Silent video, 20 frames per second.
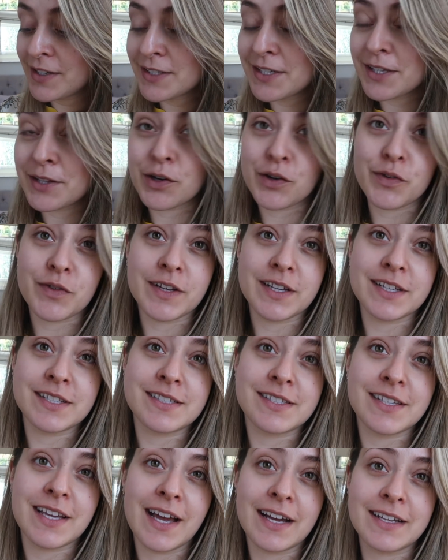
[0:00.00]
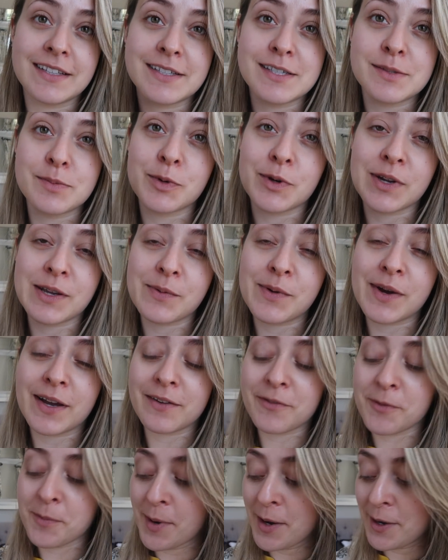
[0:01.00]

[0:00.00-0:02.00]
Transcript: to the office he had this morning working from